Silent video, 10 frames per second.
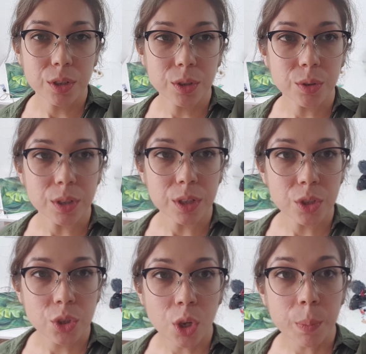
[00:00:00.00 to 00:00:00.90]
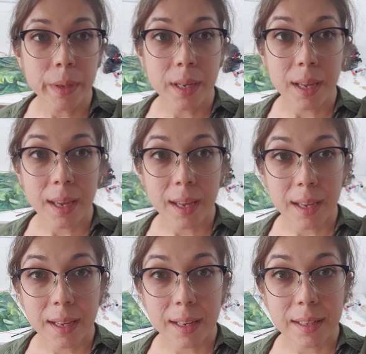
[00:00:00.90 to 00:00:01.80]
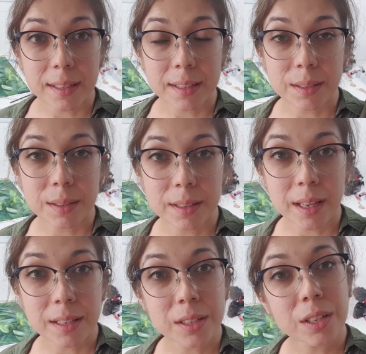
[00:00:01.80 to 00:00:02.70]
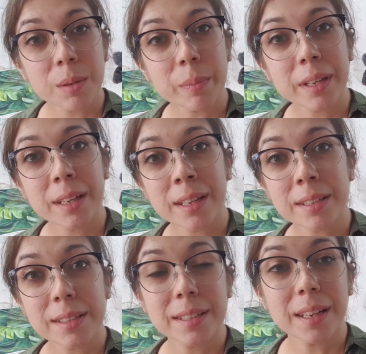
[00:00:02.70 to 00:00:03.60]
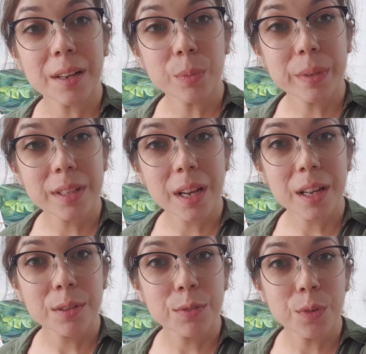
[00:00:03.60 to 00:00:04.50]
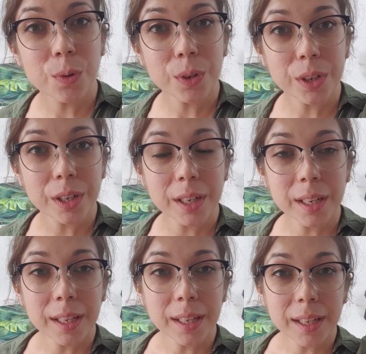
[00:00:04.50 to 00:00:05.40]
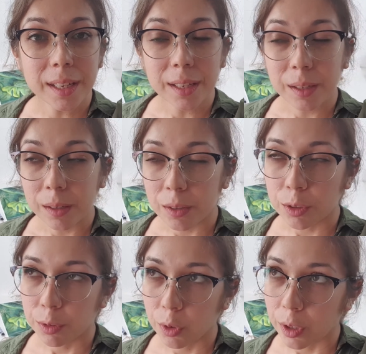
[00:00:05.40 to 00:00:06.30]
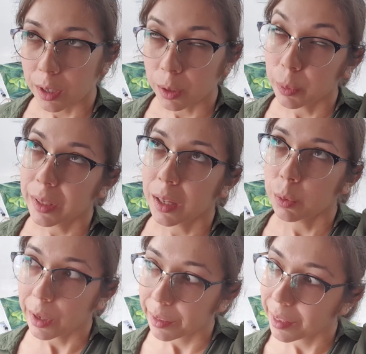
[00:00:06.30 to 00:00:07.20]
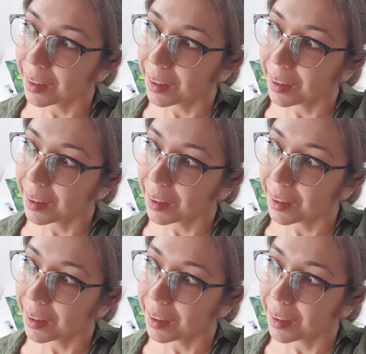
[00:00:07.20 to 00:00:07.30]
to each topic, and that's gonna be it. I'll be done I'll be done with